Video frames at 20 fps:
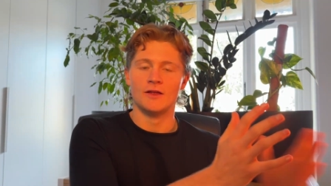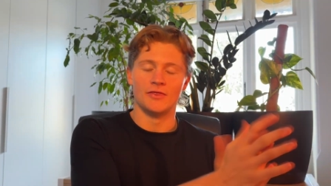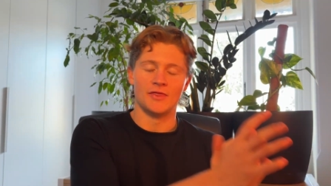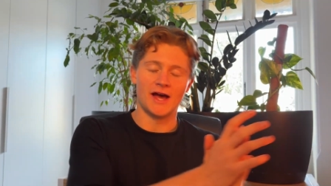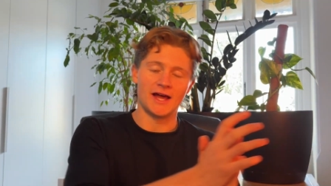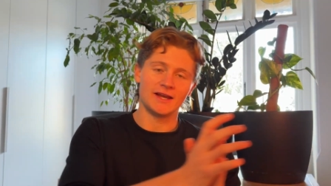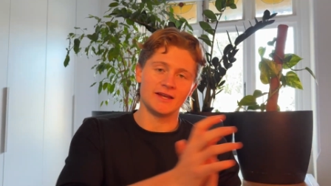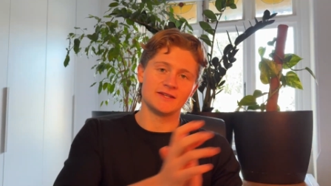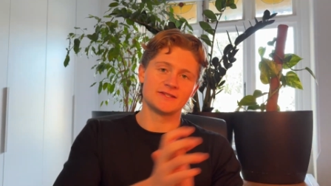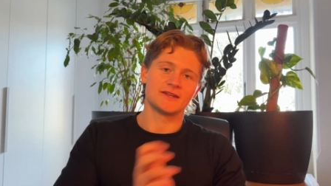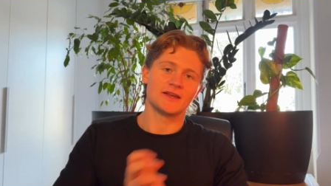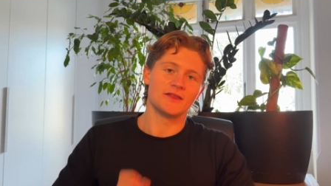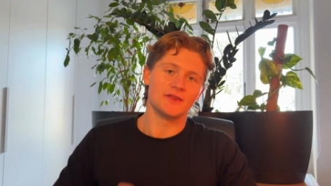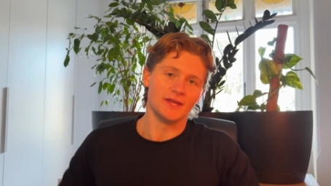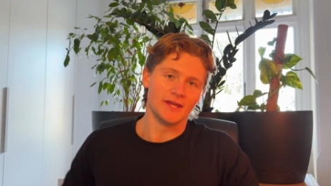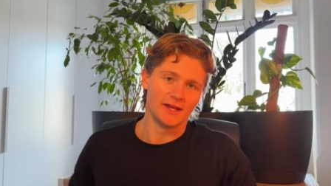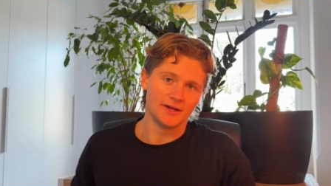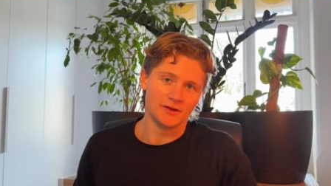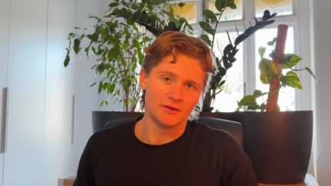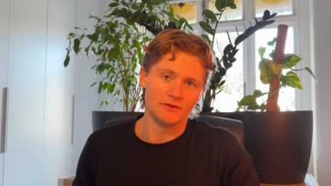That is
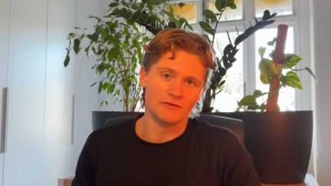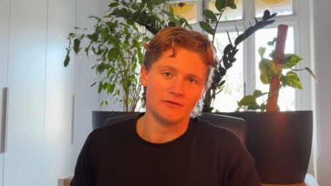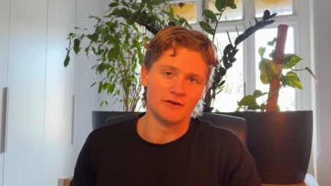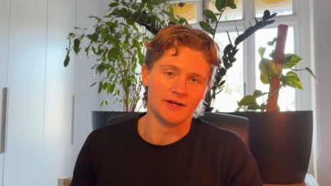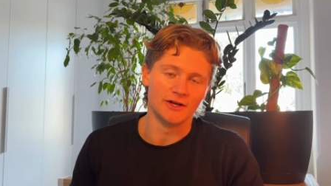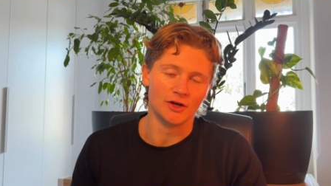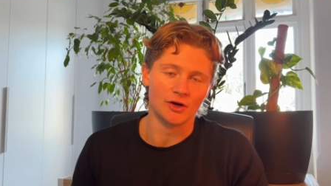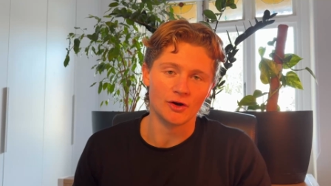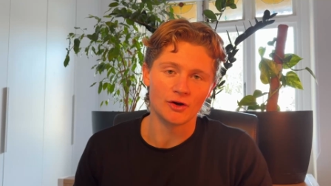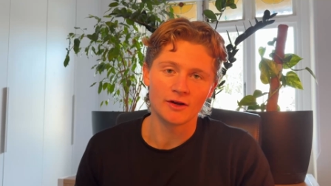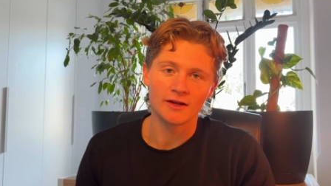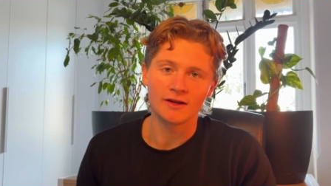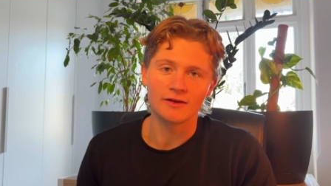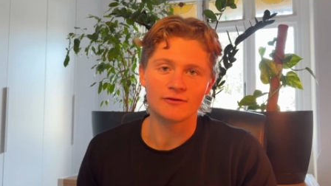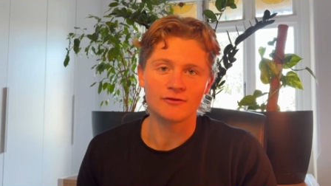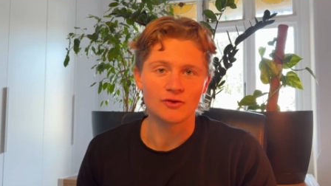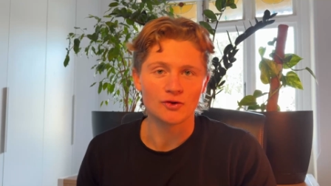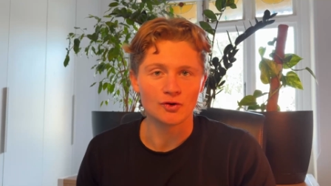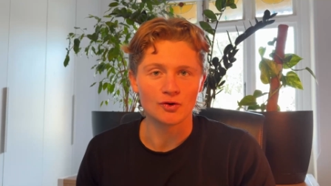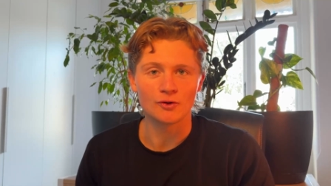the end of the video.
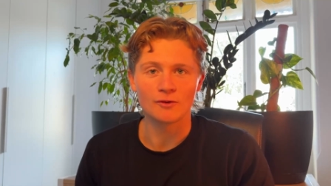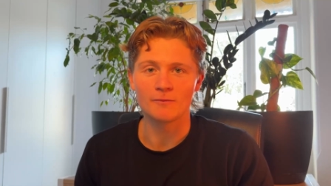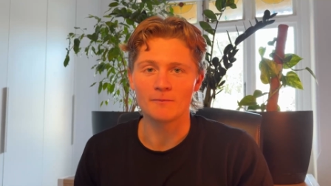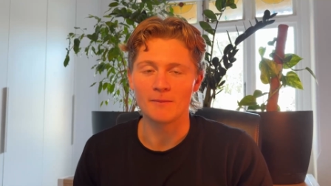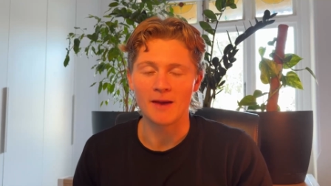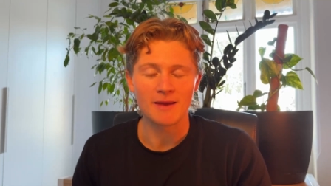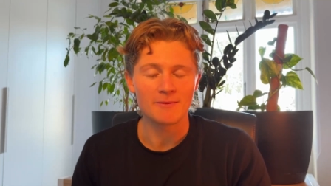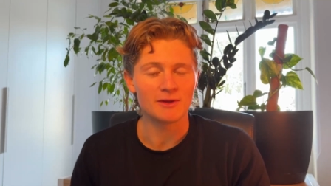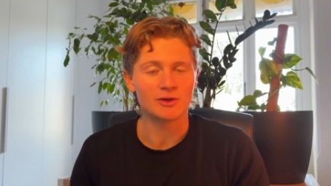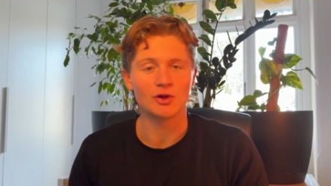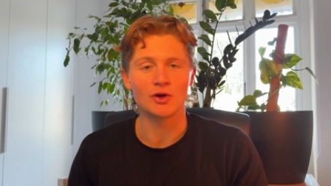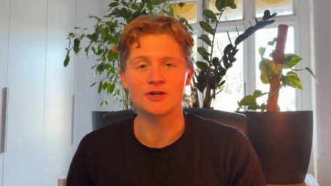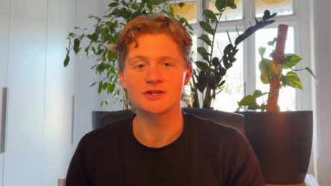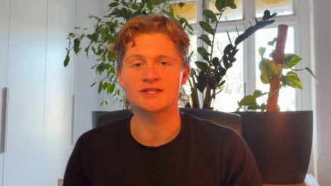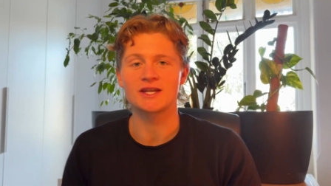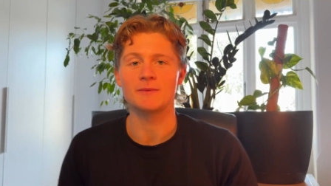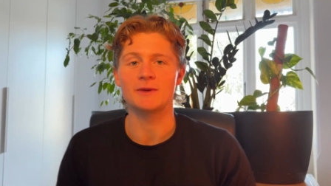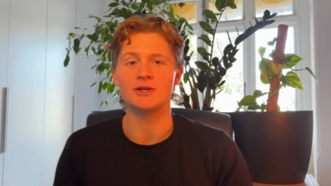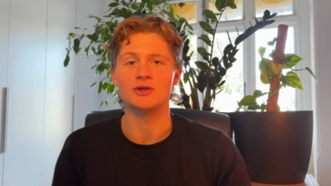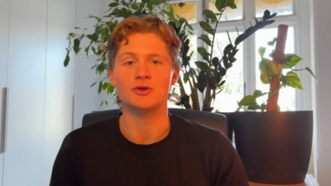If you maybe learned
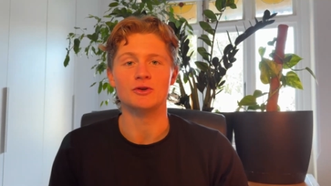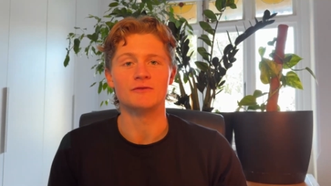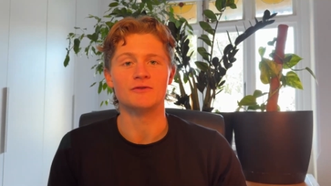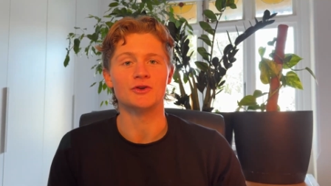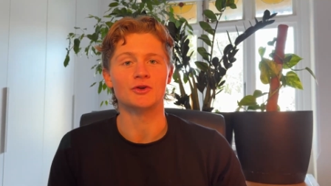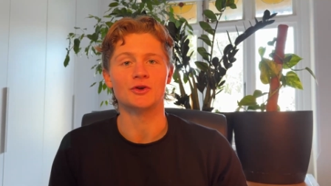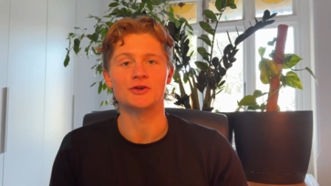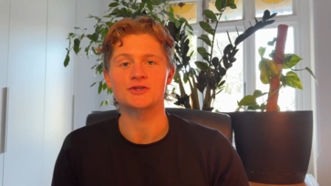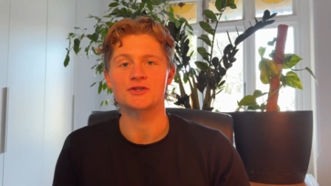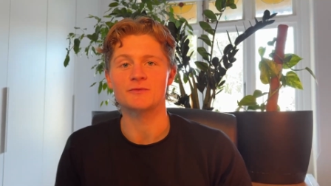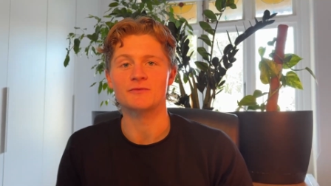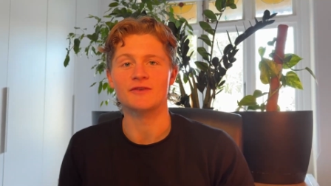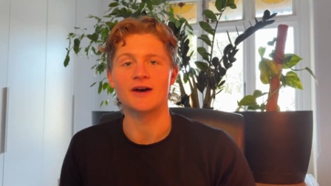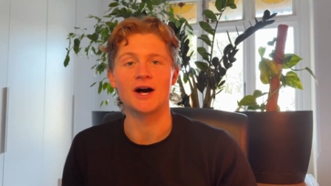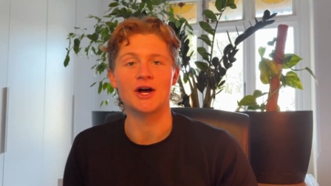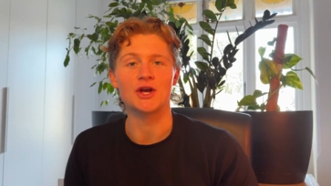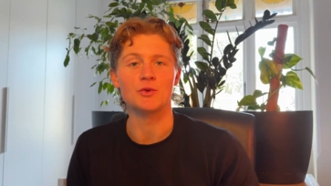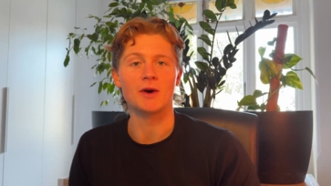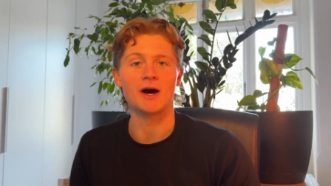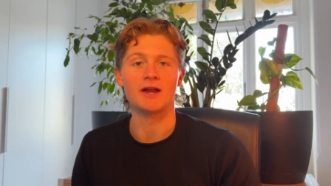something new, if you got some
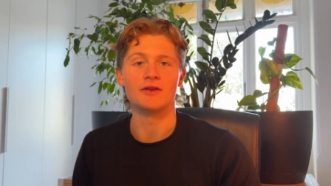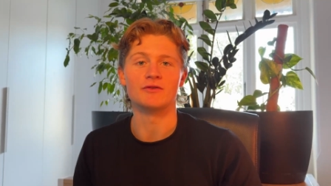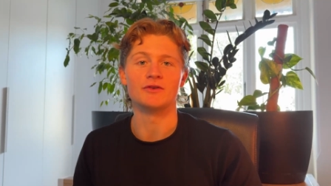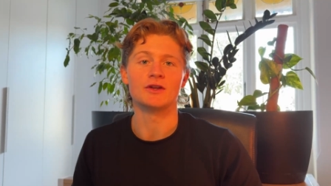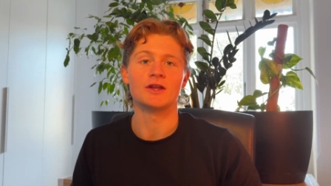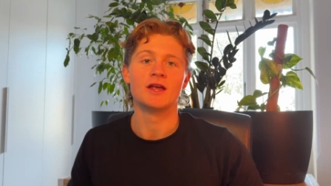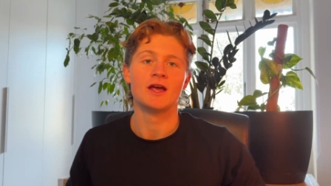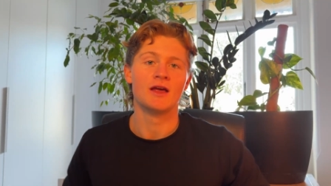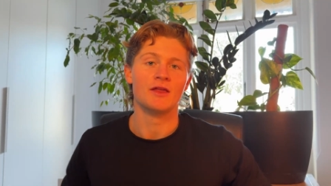value out of it,